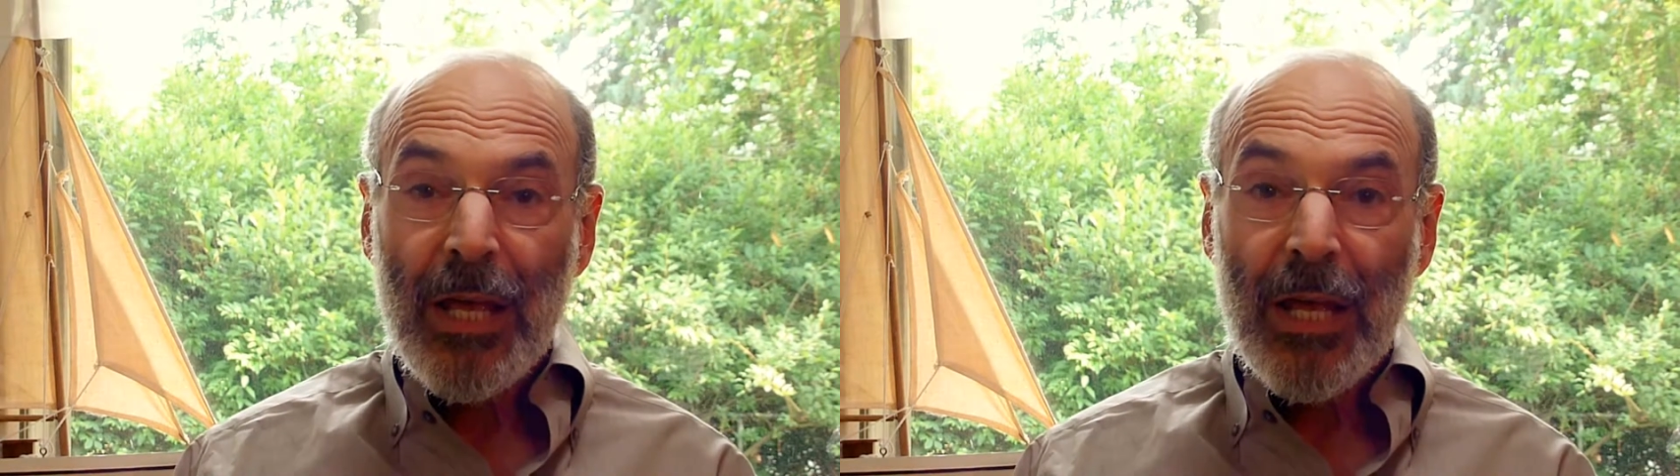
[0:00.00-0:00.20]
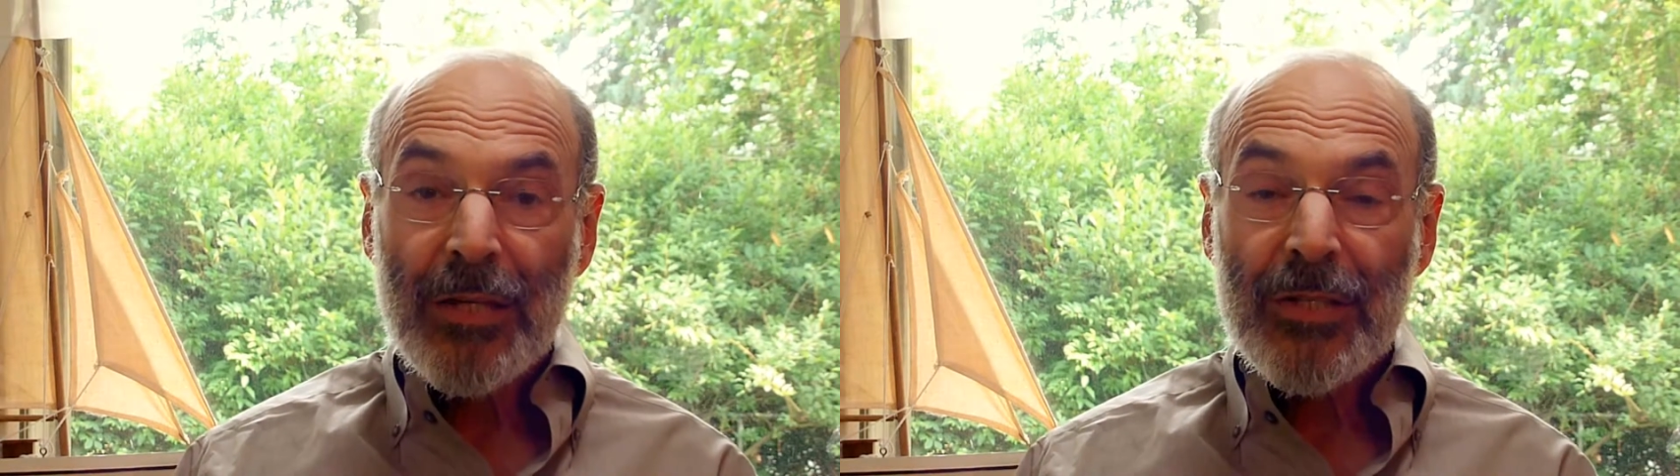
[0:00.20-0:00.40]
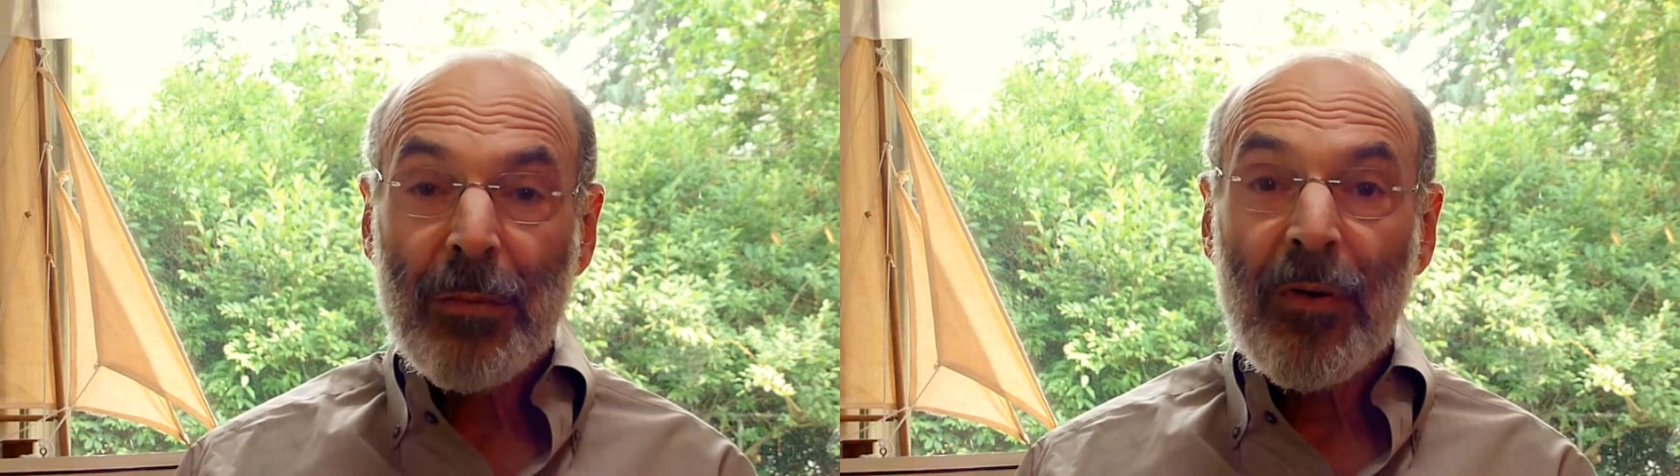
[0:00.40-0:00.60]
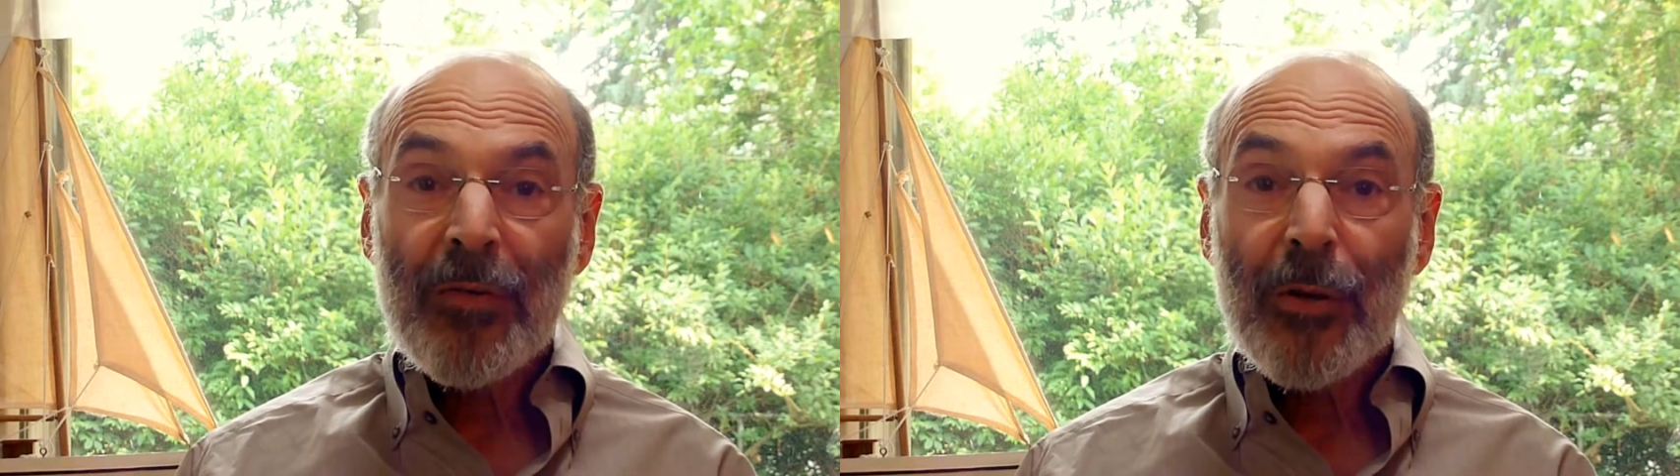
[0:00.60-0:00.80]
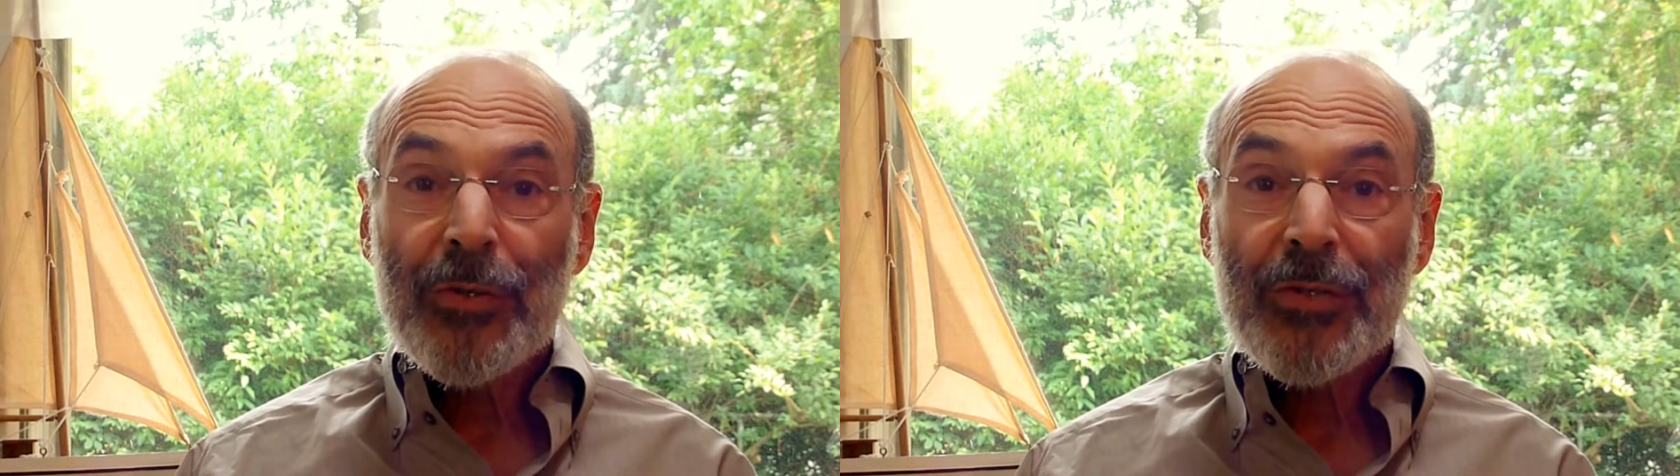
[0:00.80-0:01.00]
And some of
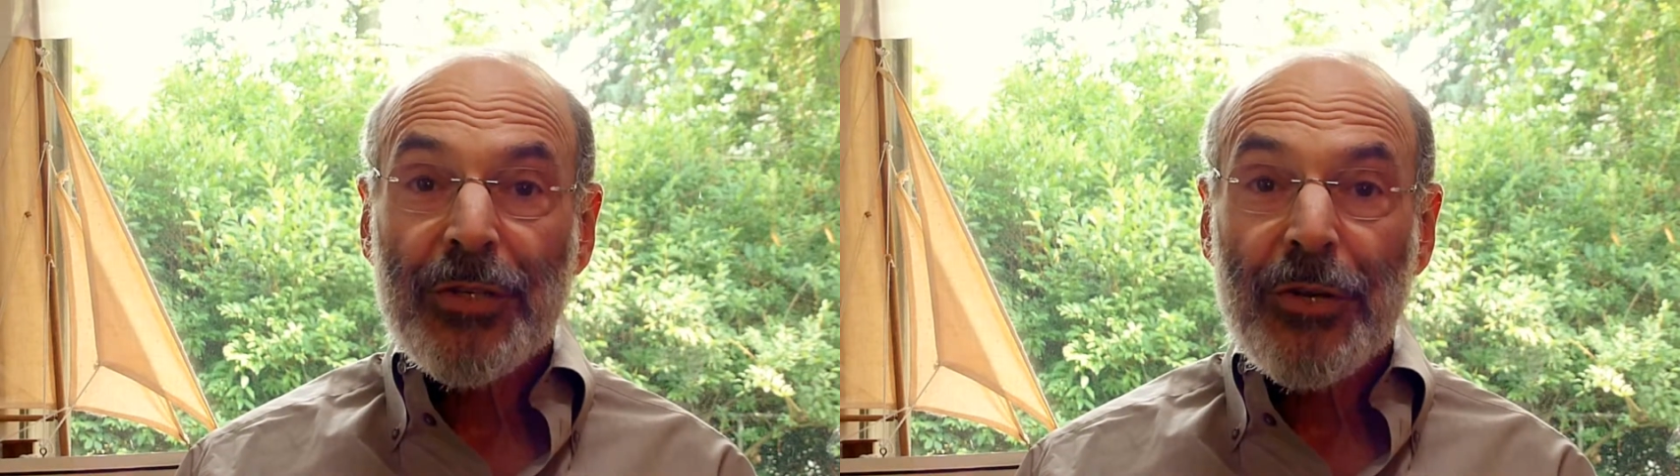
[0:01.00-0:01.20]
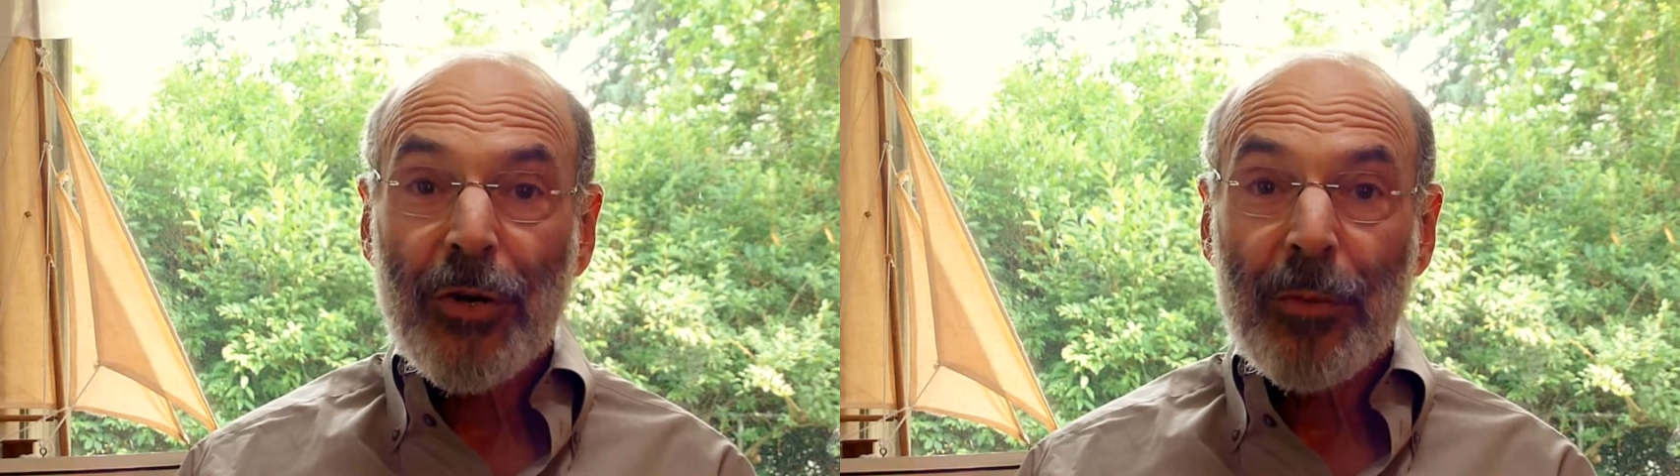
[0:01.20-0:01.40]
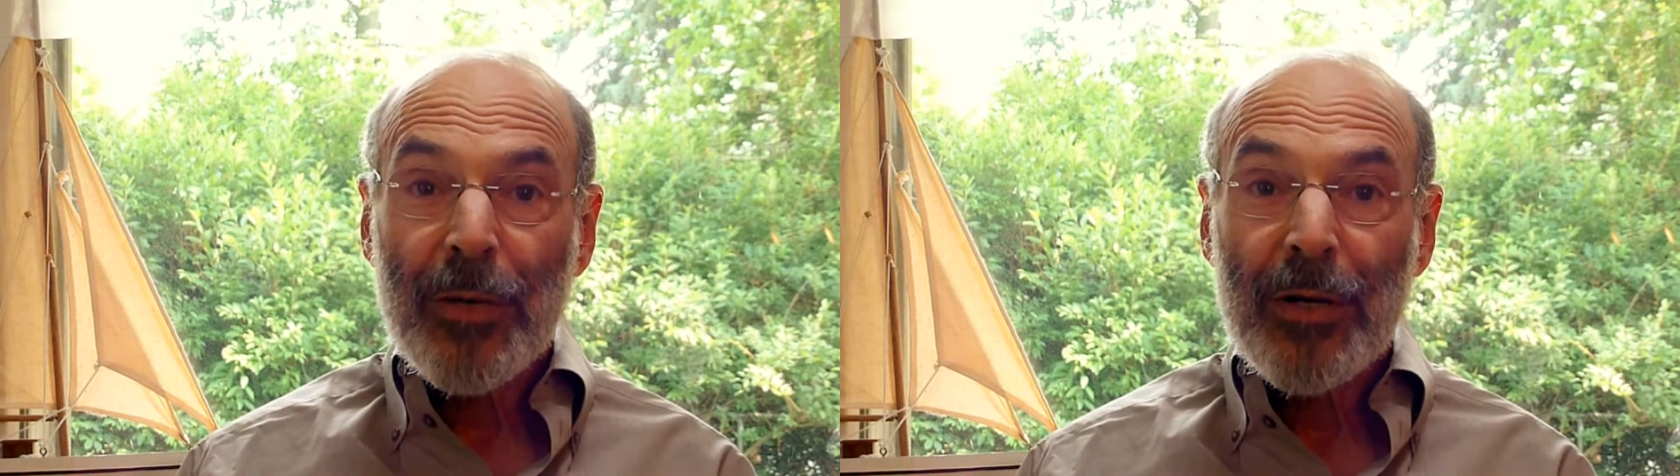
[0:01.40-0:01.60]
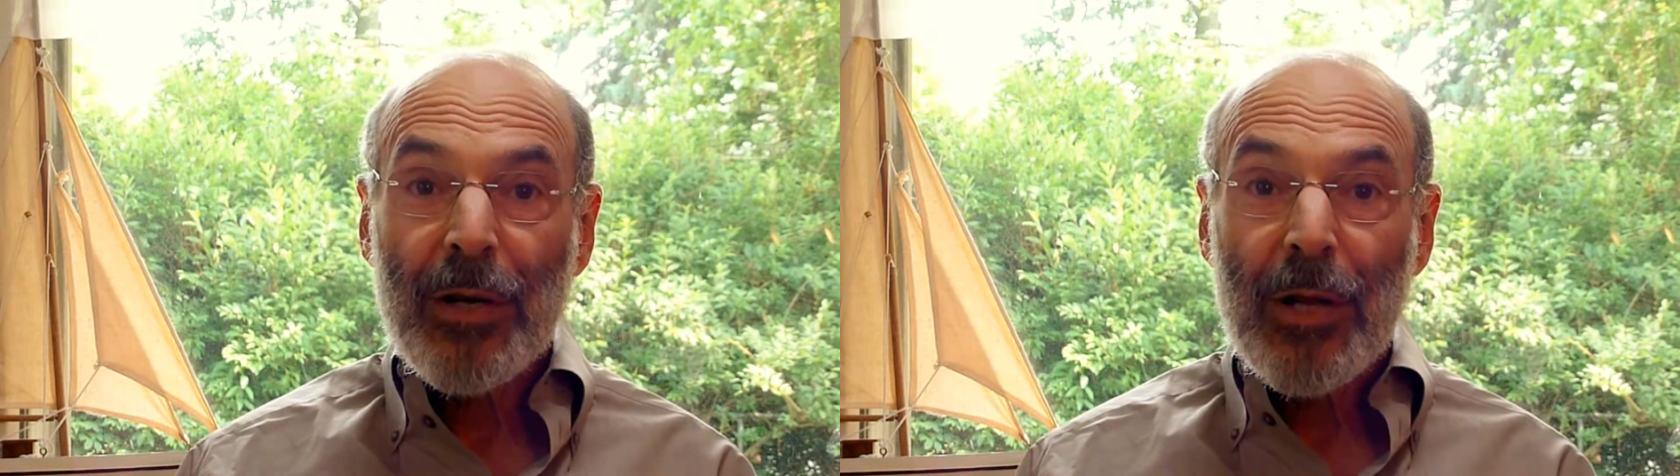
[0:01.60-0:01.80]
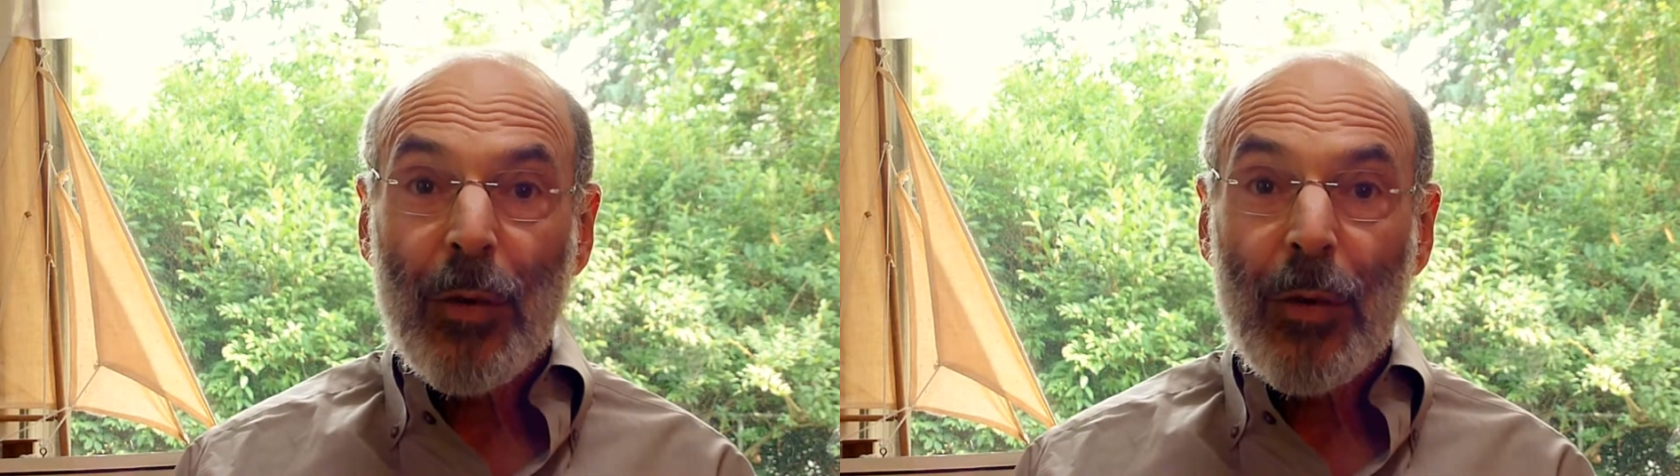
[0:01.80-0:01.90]
those determine